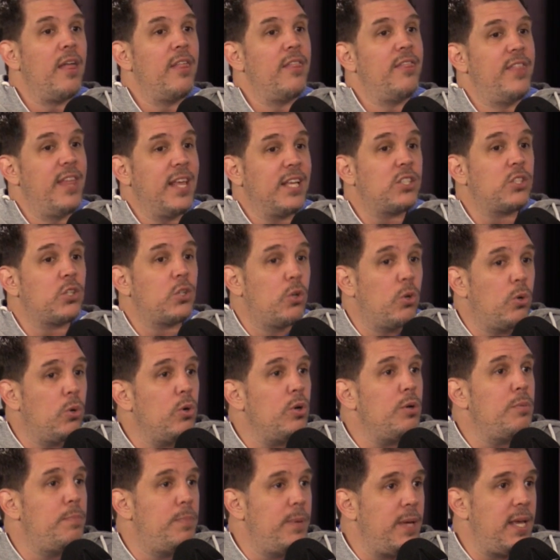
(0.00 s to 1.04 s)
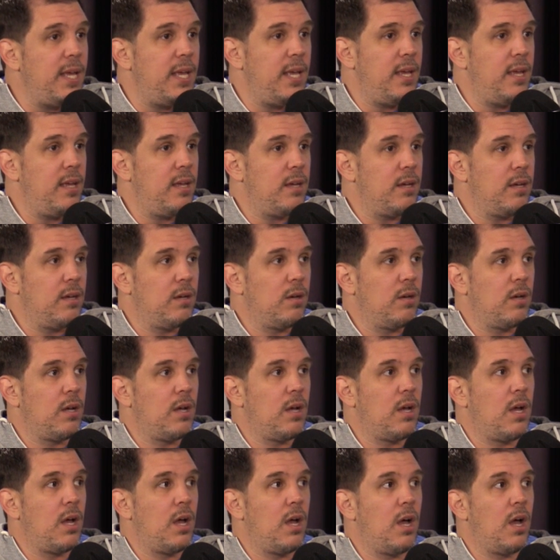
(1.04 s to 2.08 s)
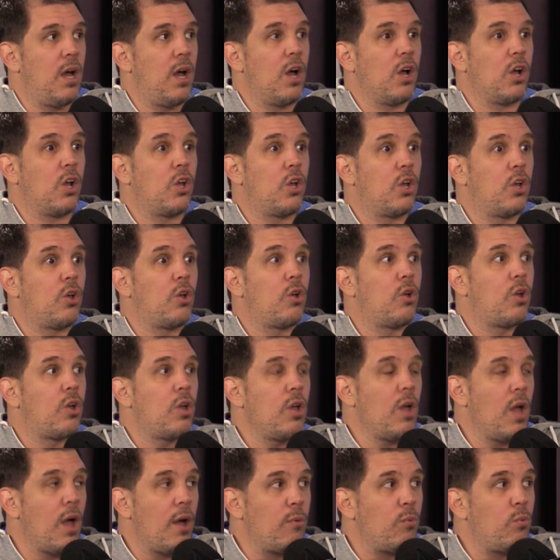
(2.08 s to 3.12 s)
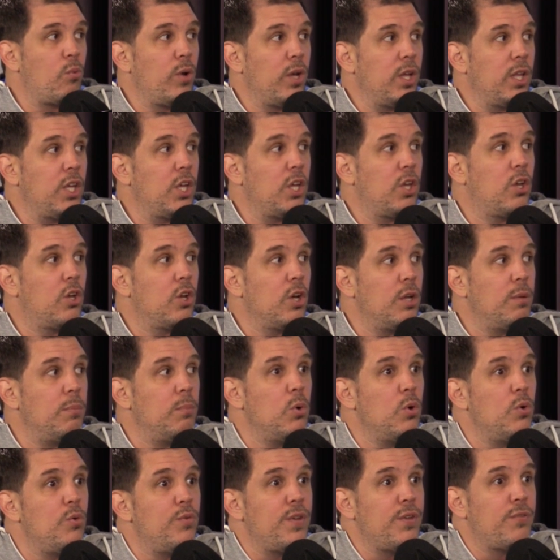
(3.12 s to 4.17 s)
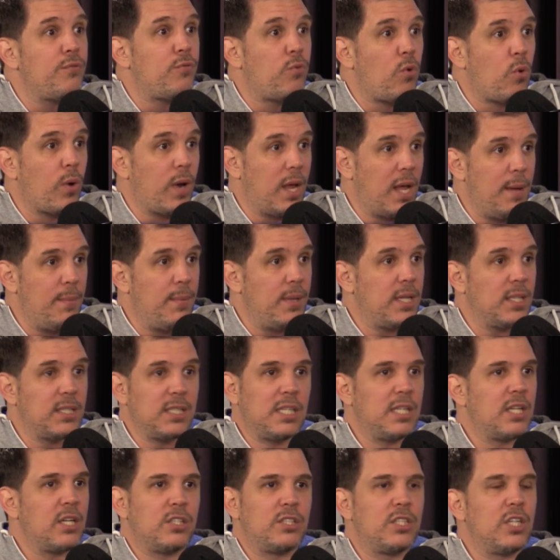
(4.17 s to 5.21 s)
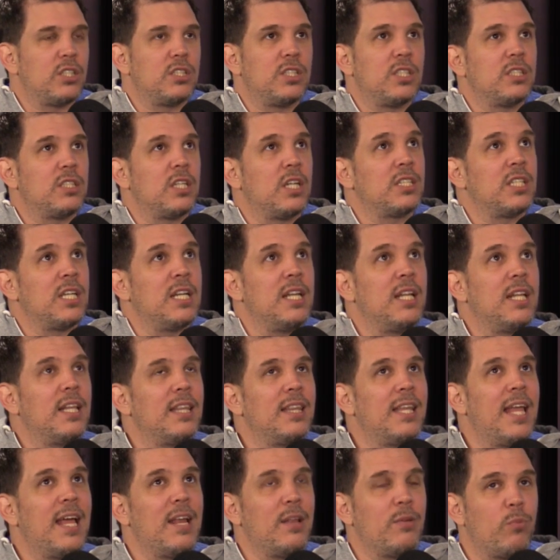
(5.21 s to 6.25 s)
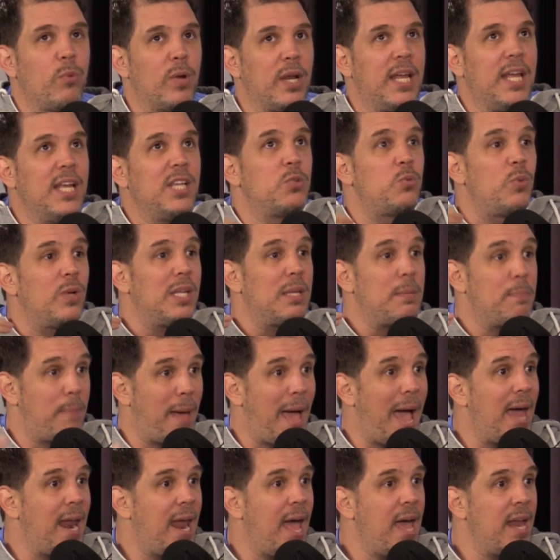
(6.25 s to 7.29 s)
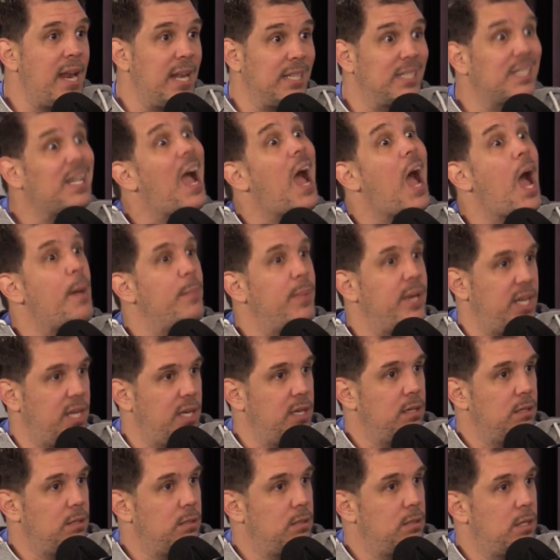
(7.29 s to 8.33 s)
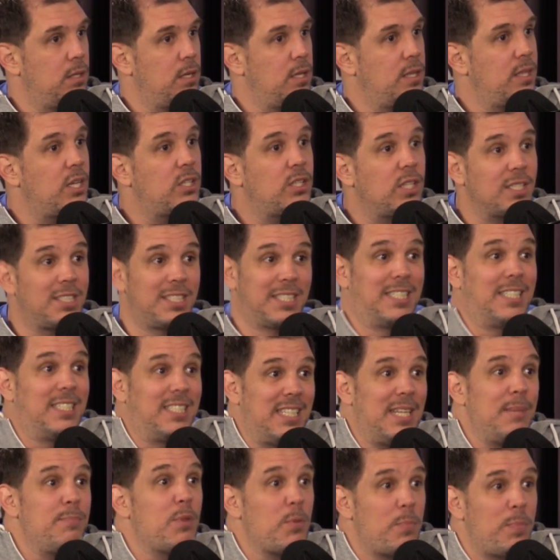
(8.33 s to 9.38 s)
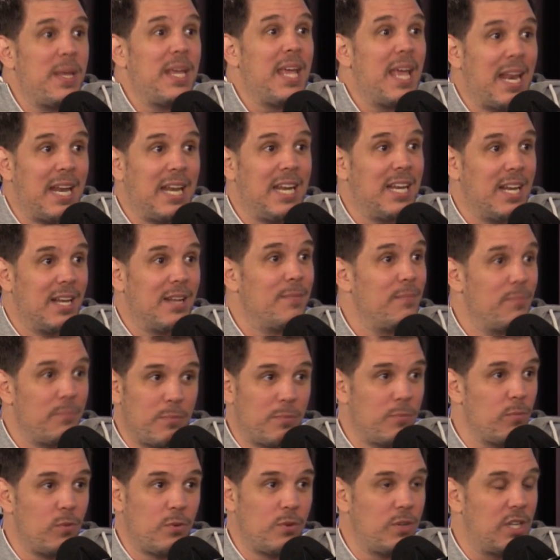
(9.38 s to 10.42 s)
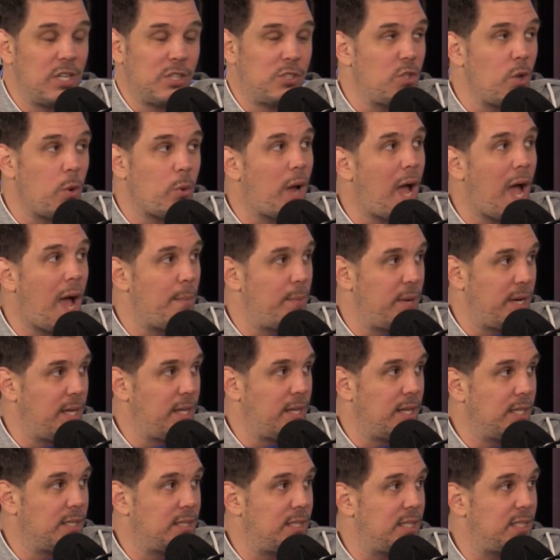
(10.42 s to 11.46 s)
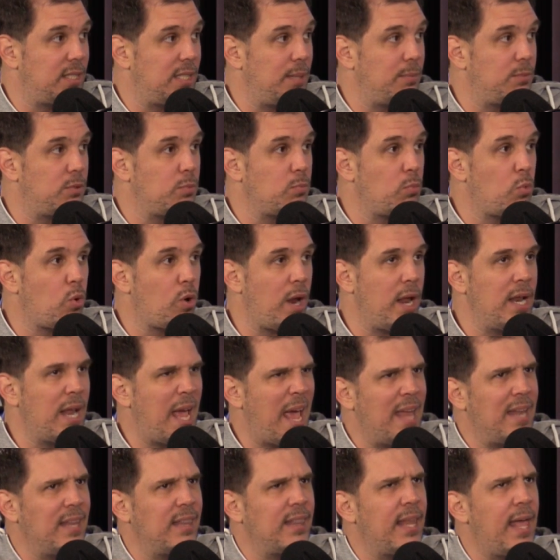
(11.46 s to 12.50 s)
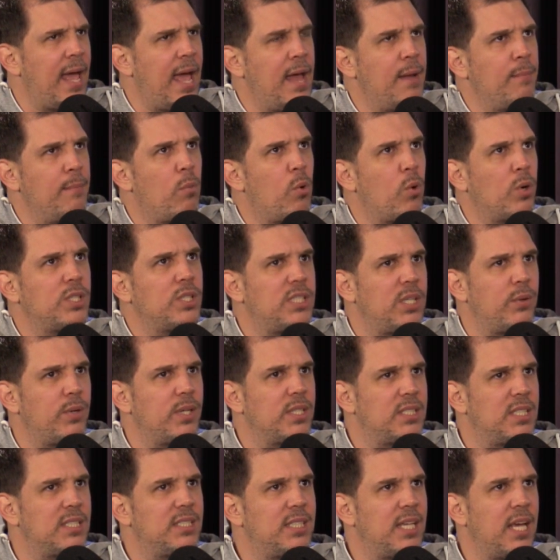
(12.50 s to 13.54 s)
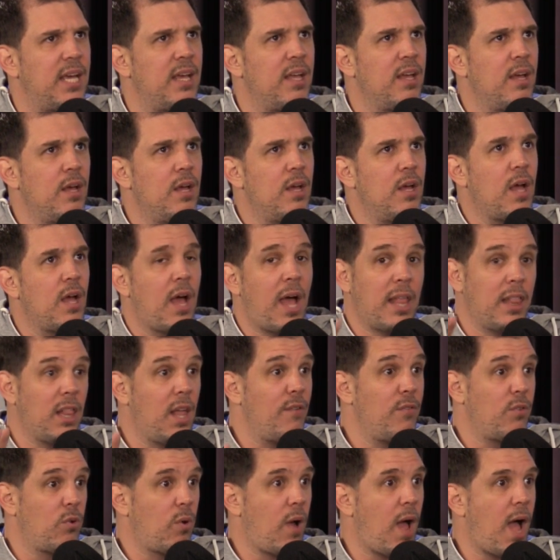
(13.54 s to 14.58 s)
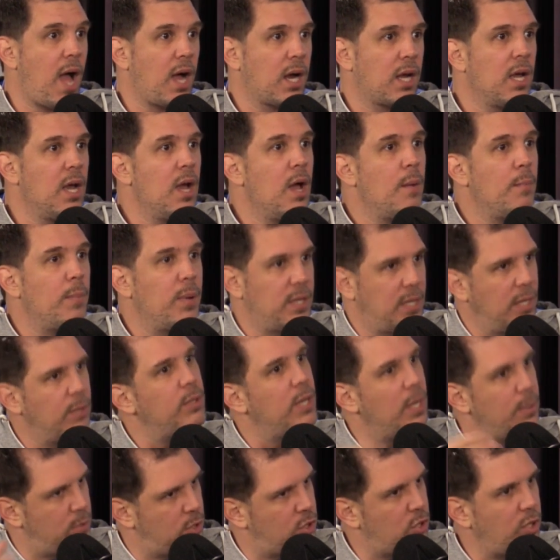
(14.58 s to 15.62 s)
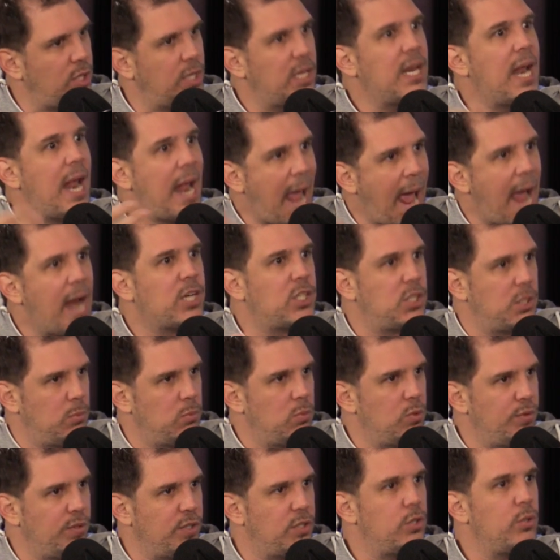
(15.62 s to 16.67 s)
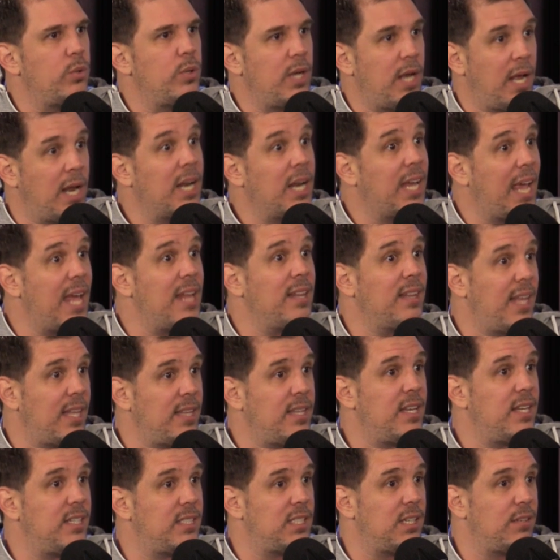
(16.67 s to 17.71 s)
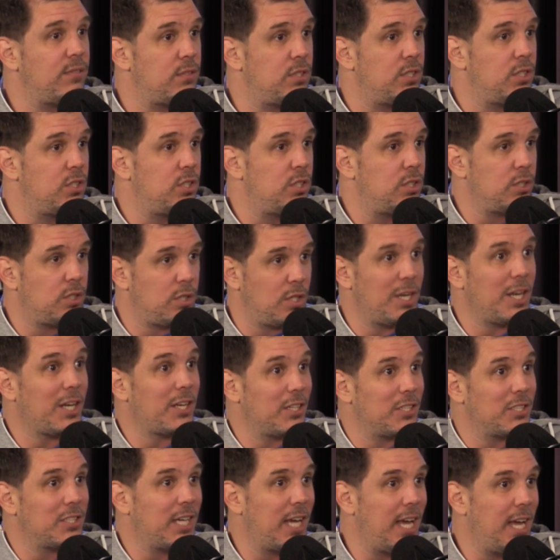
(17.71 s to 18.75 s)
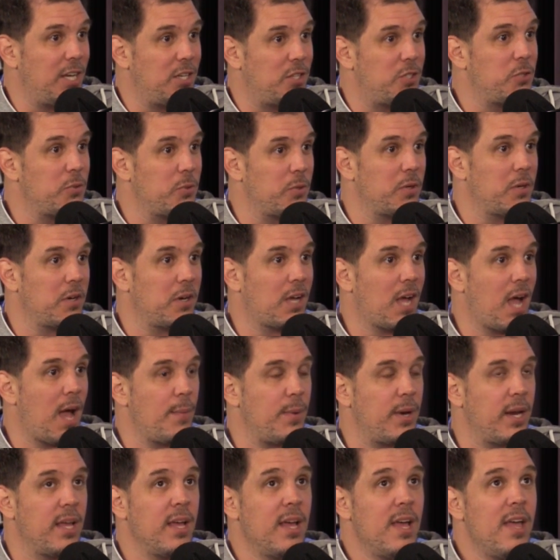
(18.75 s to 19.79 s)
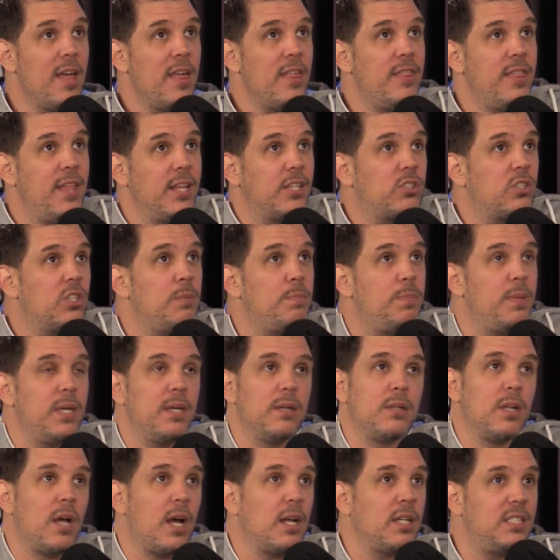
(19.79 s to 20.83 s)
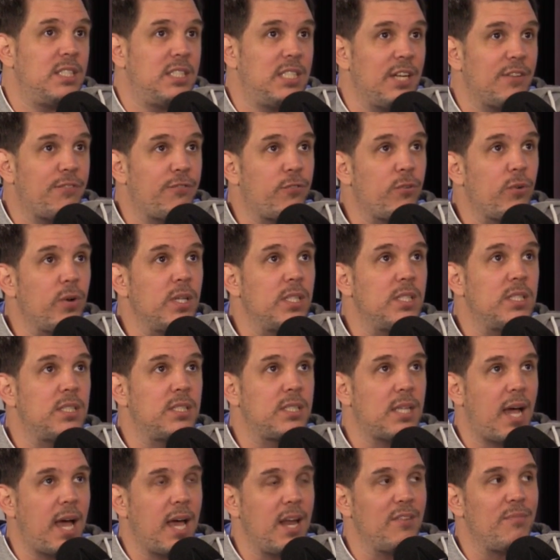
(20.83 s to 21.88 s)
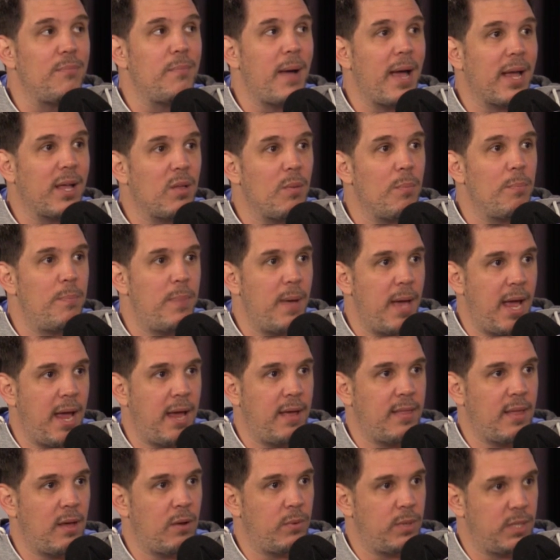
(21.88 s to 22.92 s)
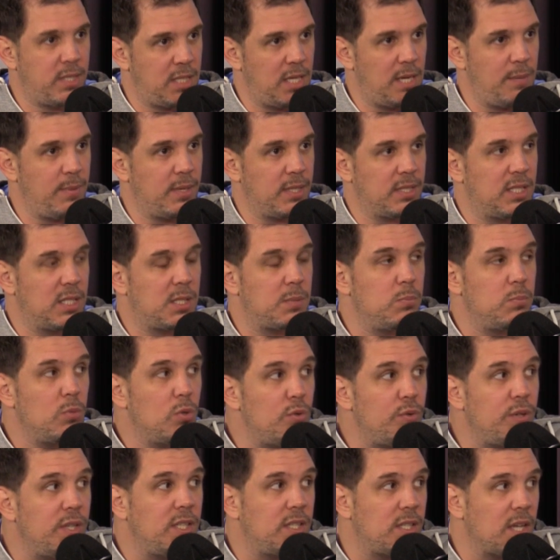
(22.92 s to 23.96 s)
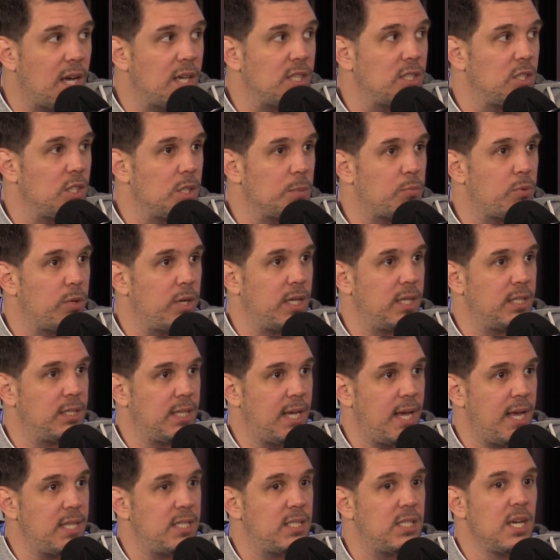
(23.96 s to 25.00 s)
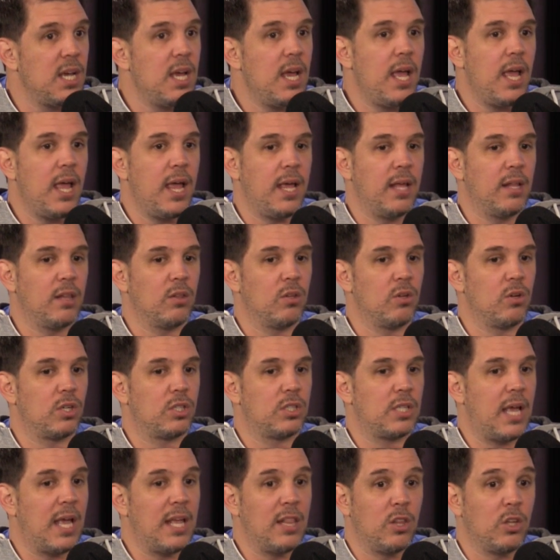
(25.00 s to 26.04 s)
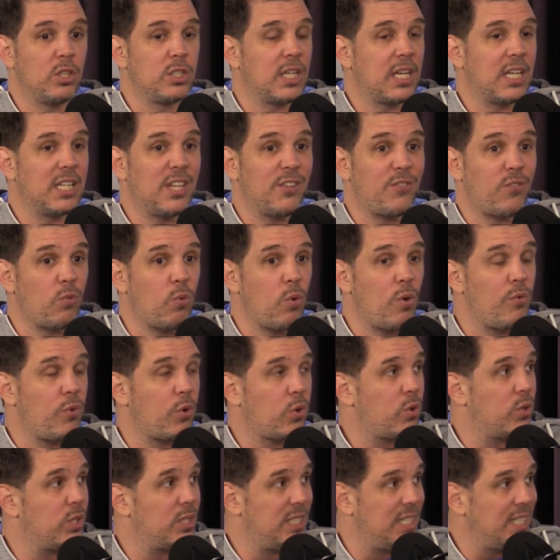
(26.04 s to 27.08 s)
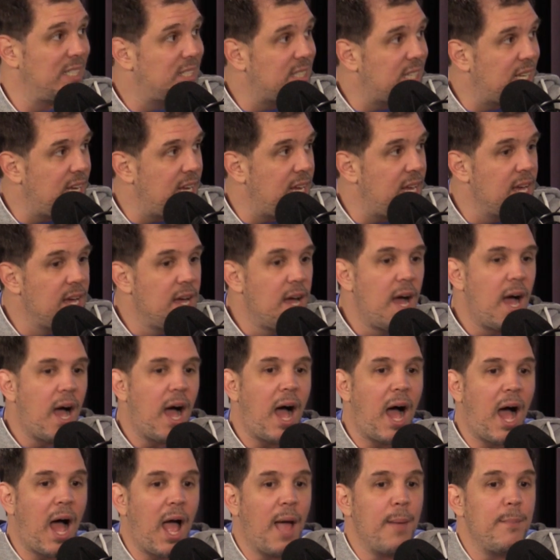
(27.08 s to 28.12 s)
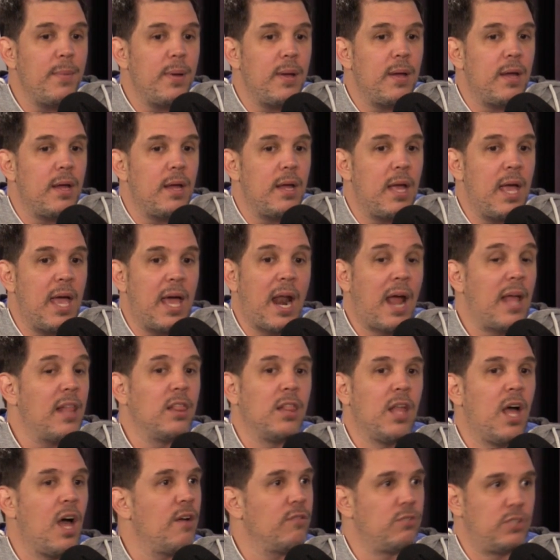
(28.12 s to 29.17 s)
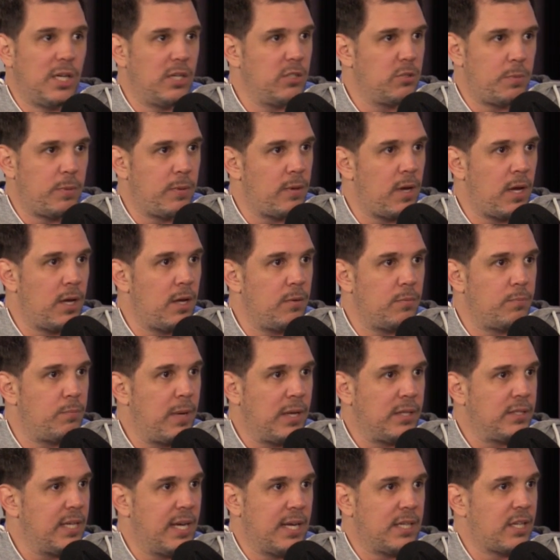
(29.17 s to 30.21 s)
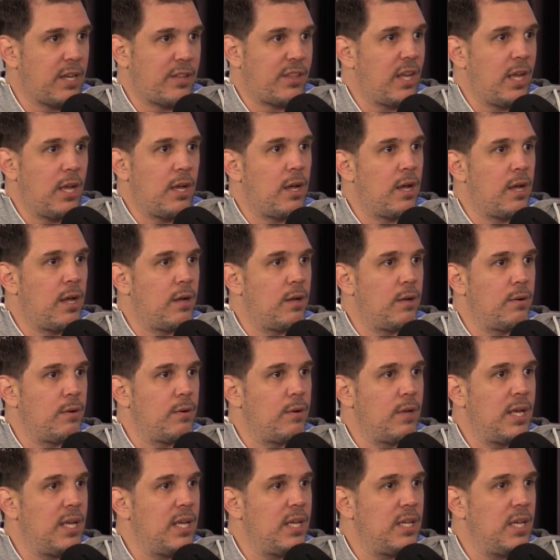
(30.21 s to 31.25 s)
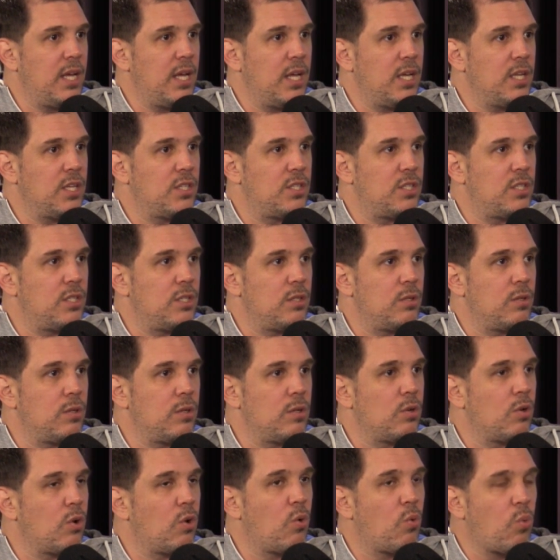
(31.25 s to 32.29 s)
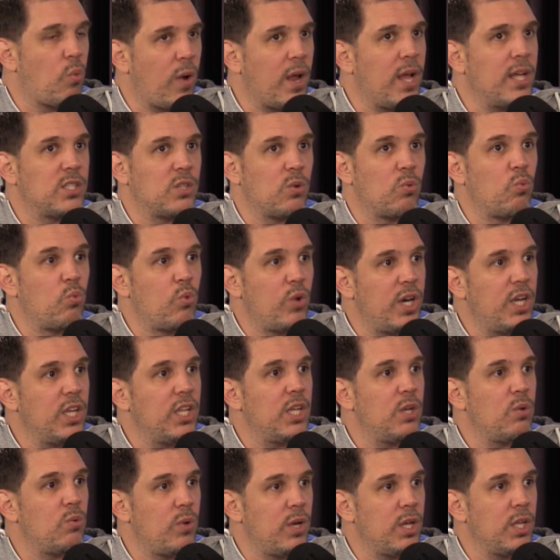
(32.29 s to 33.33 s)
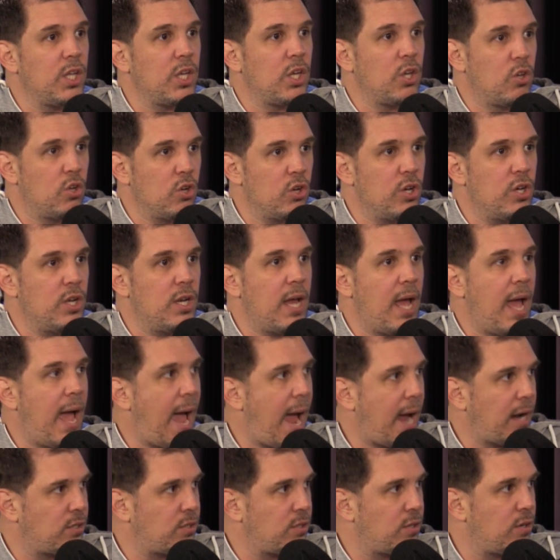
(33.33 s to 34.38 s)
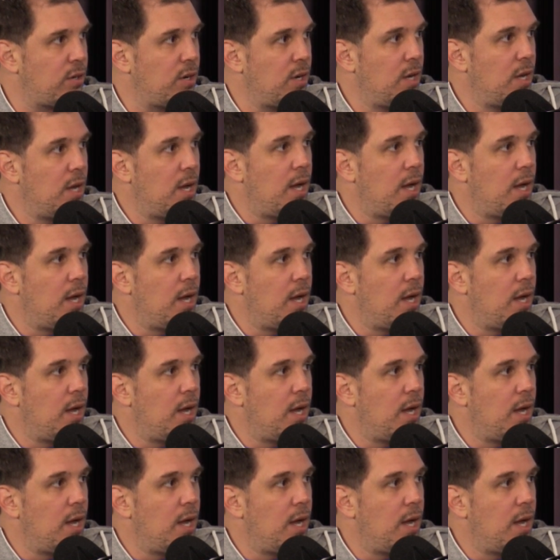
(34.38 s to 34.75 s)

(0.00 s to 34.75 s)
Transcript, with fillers: This could be a a really good movie for him. It doesn't. It doesn't. Let, what he's really bad at is comedy. There doesn't mm-hmm. seem to be any. There's no comedy in this. This seems more and and and more serious than say I love The Rock, but was certainly an action movie to it, and again, lended itself to to Nicolas Cage doing comedy. This could be a, a, different side of Michael Bay that we see because this movie does look pretty intense. It looks it looks like a different role for Krasinski. I'm and I love James uh, Baldet. I think uh, he he is he's a really really good actor.